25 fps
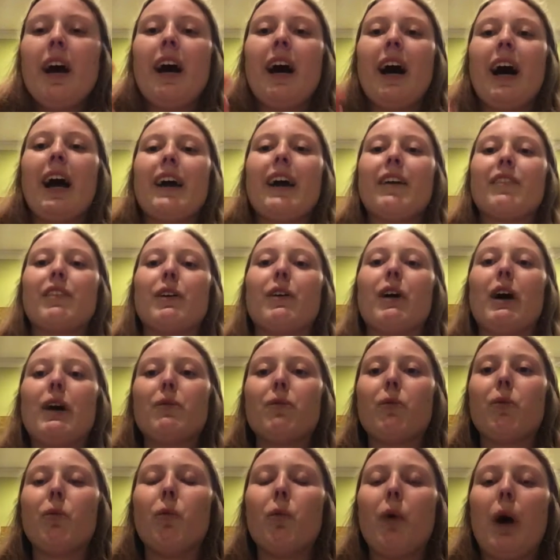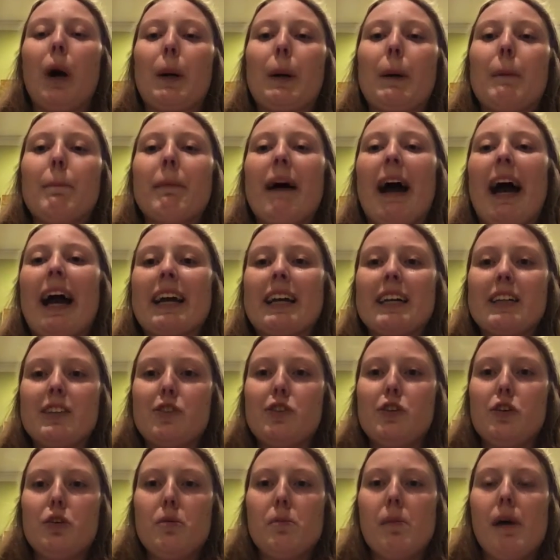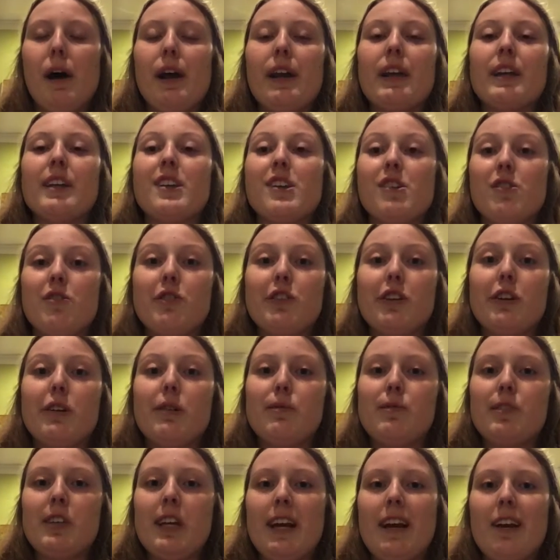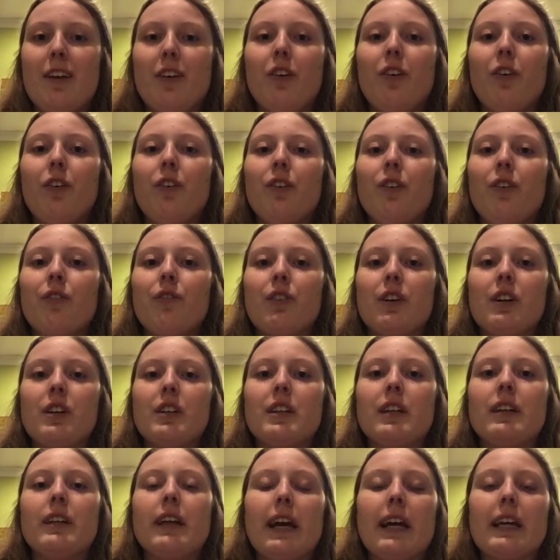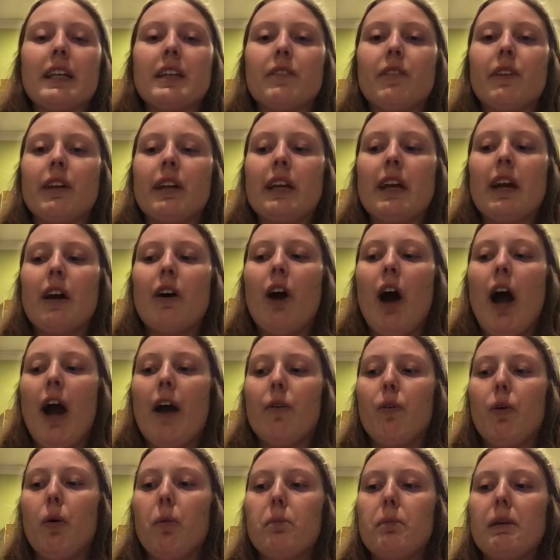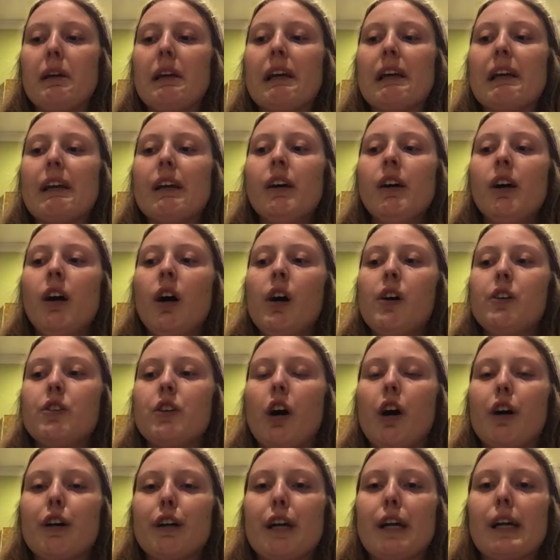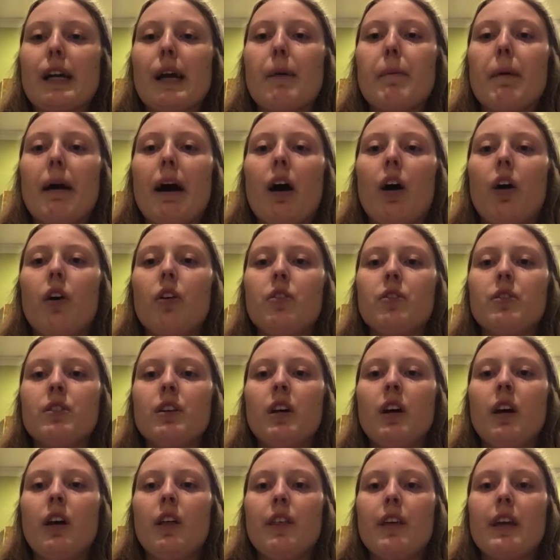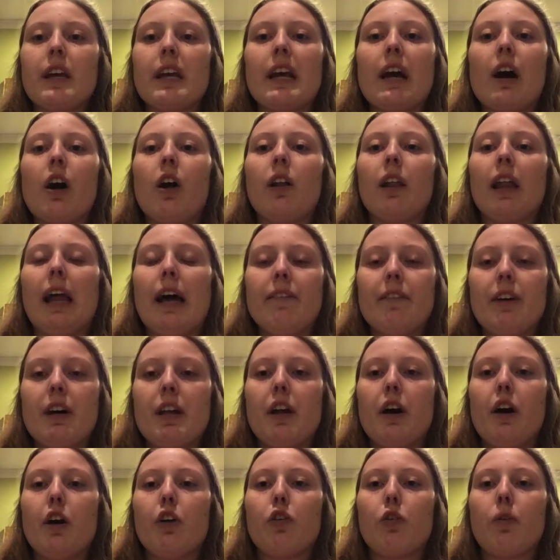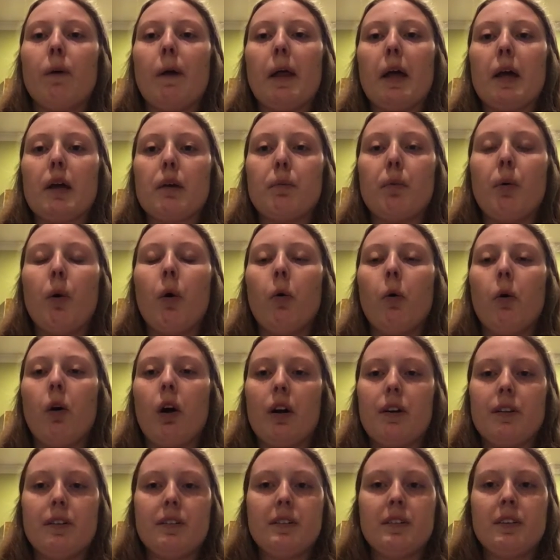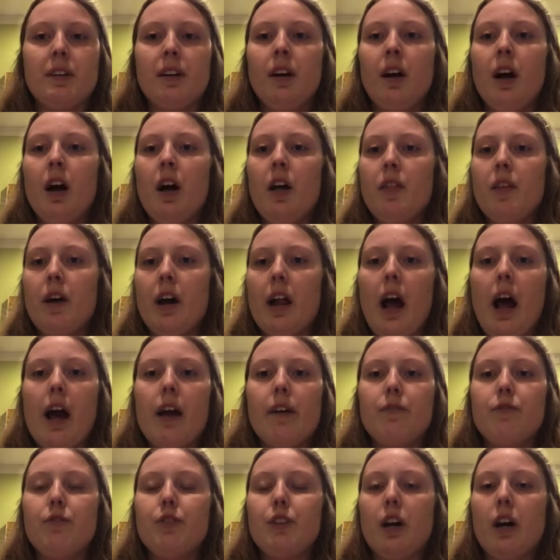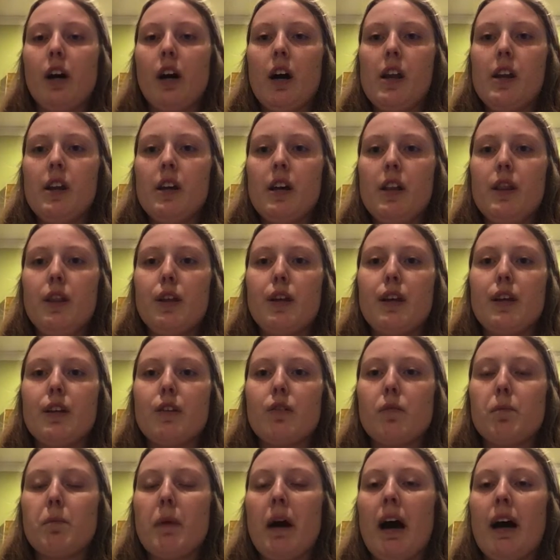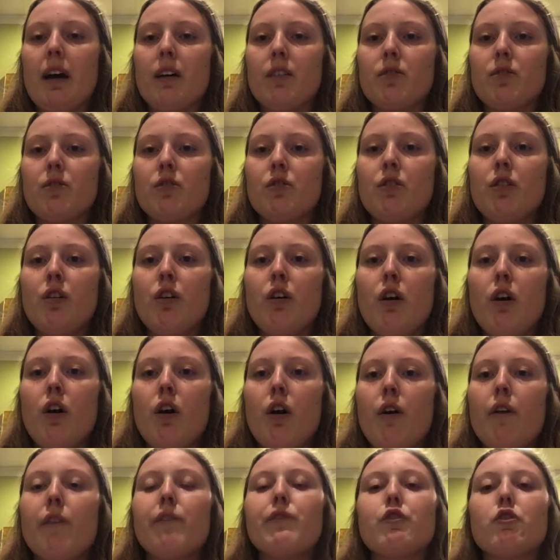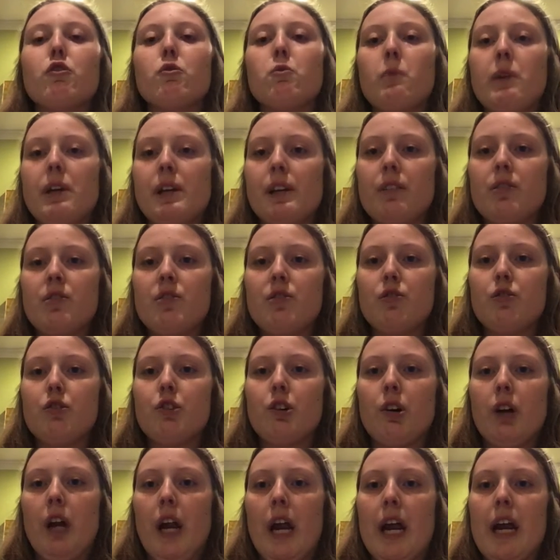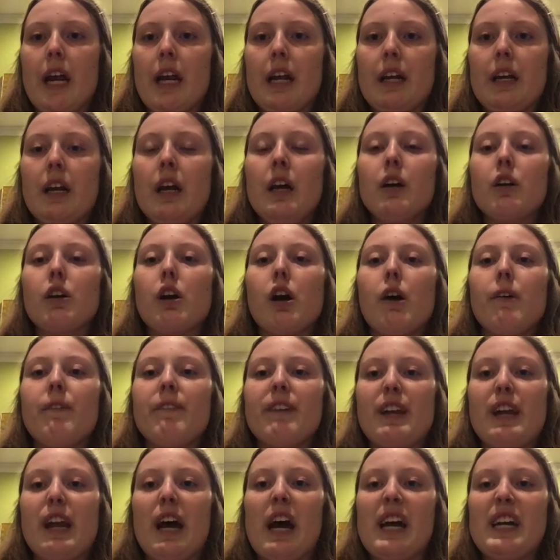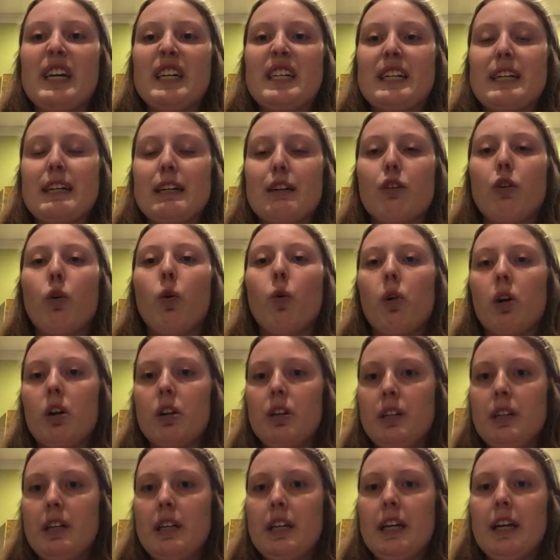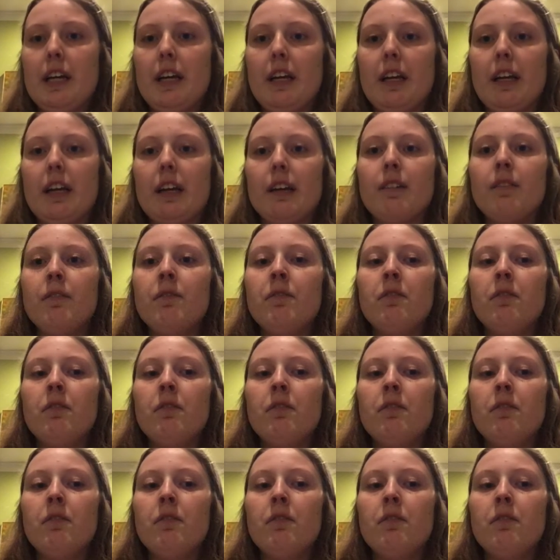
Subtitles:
Hi everyone, welcome back to my YouTube channel. For today's video, I will be talking about the 11 acrylic pours that I have done in these past few weeks during COVID-19 quarantining.